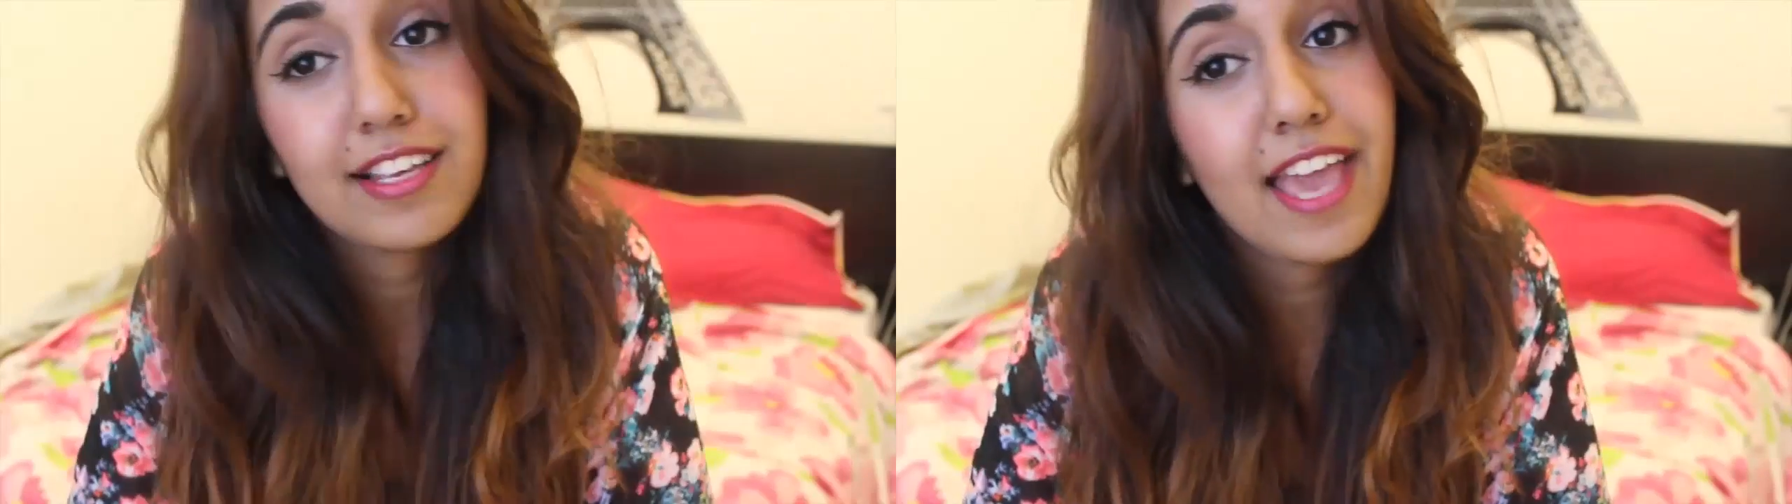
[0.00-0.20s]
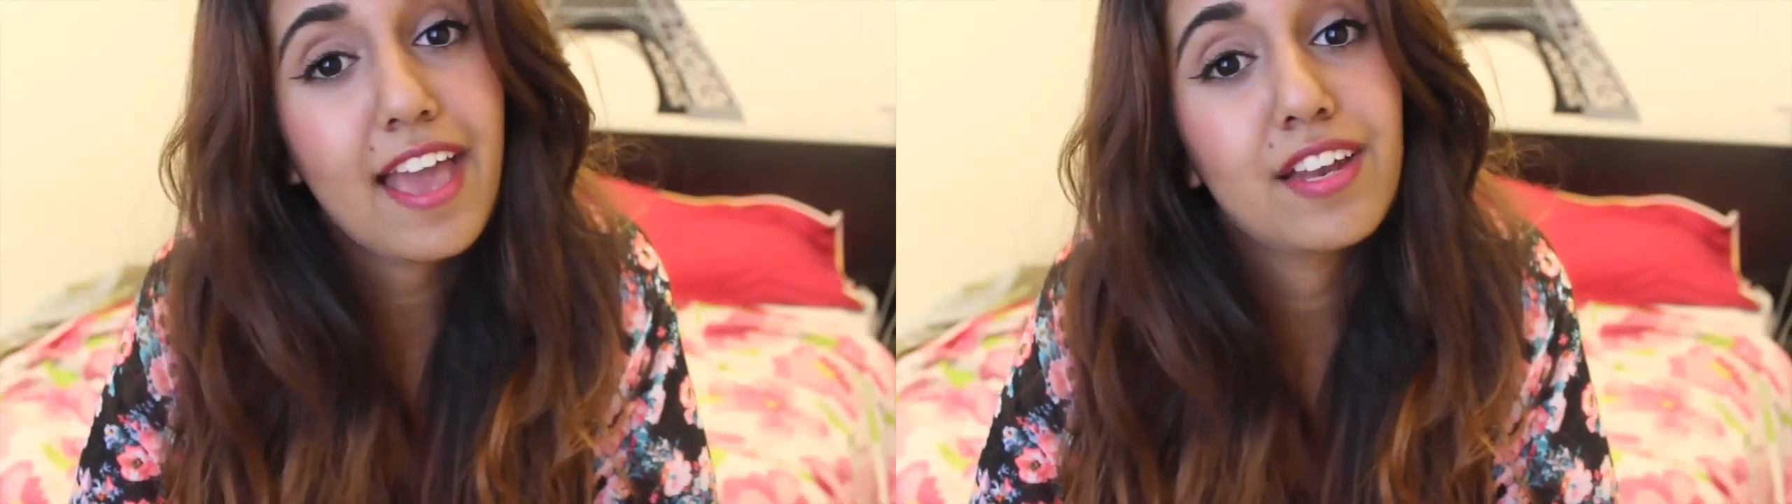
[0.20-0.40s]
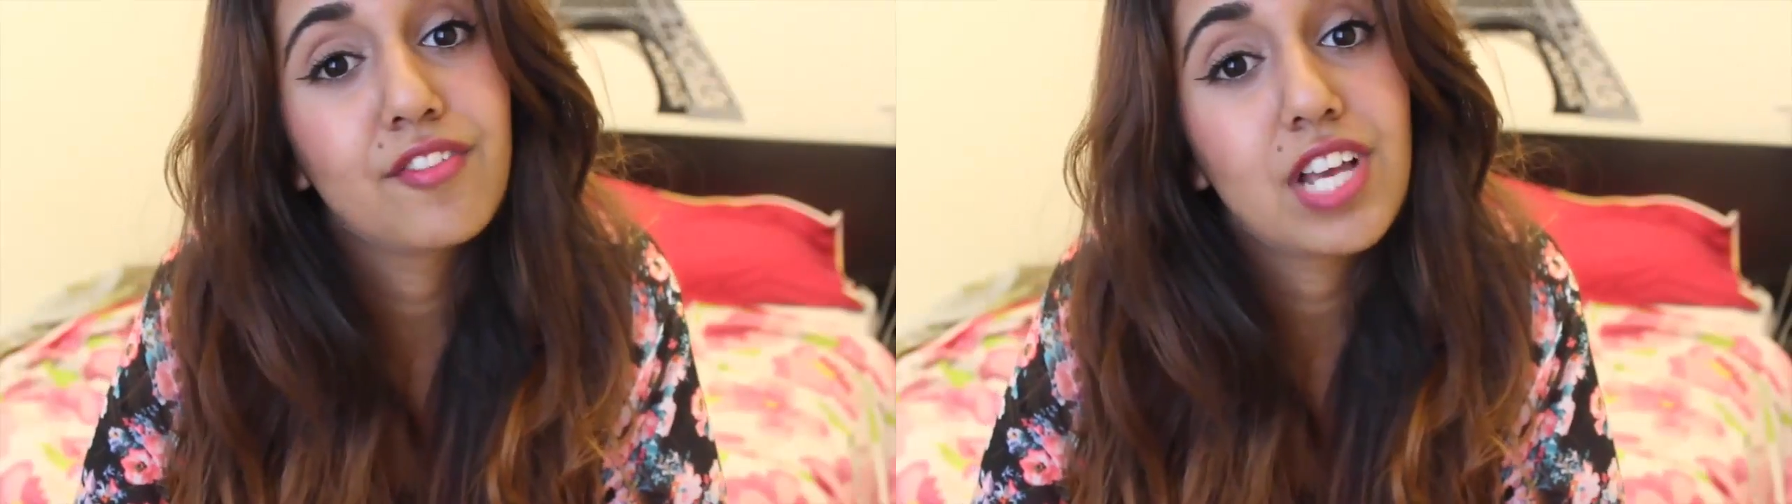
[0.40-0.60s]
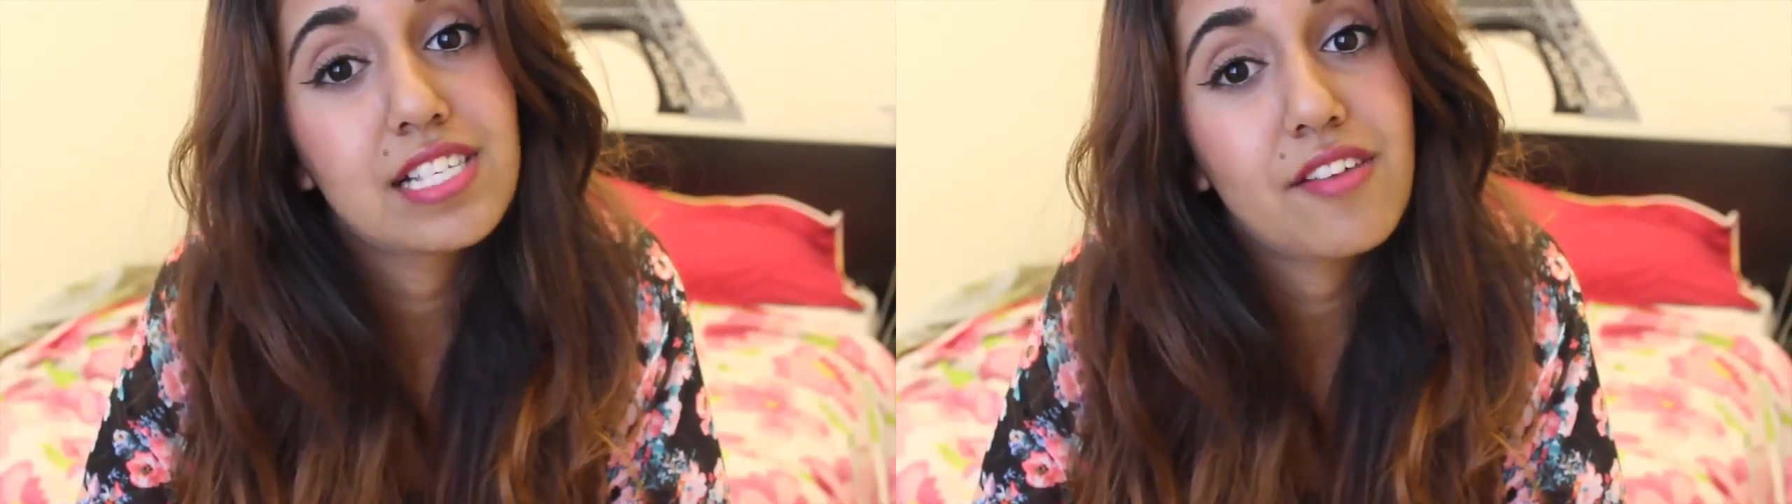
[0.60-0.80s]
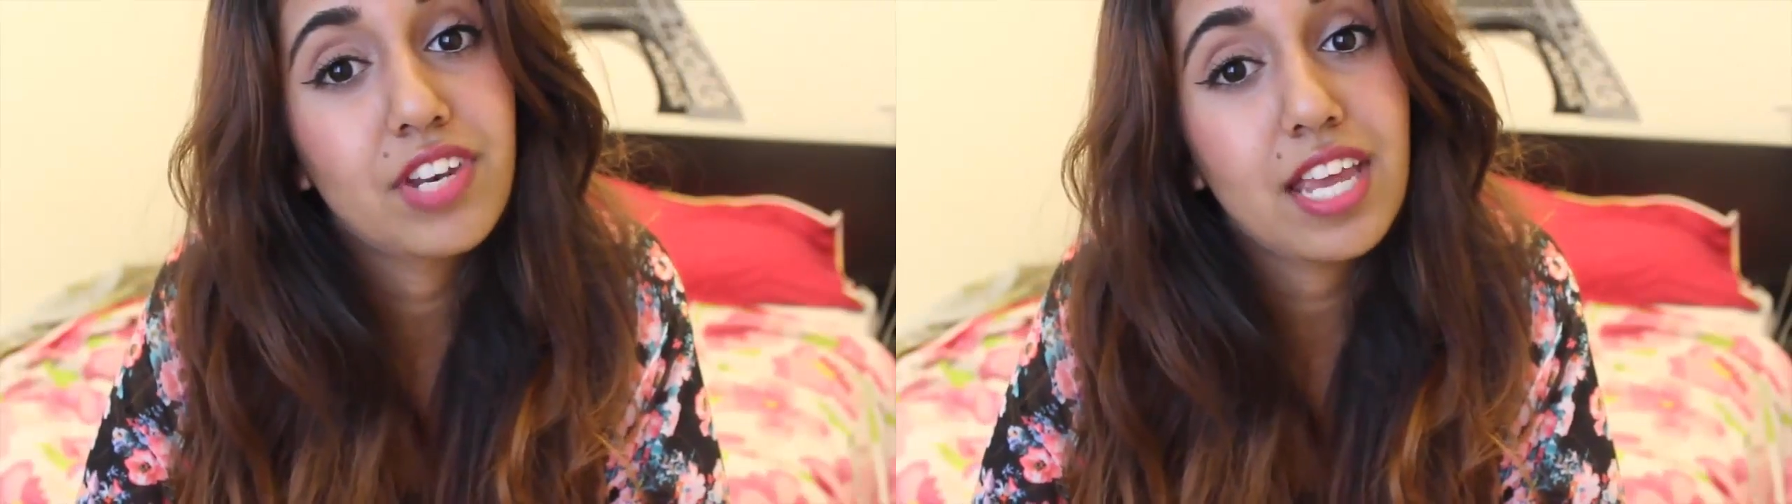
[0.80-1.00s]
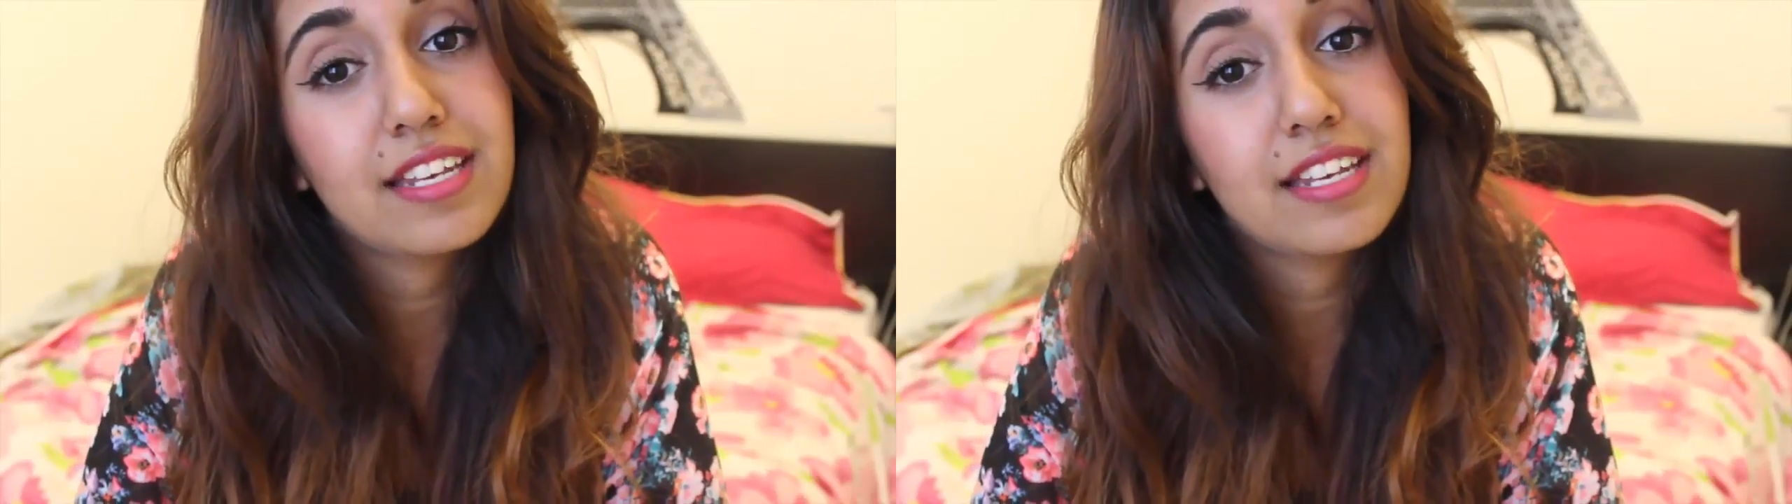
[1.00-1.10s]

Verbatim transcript: Again, if you guys have any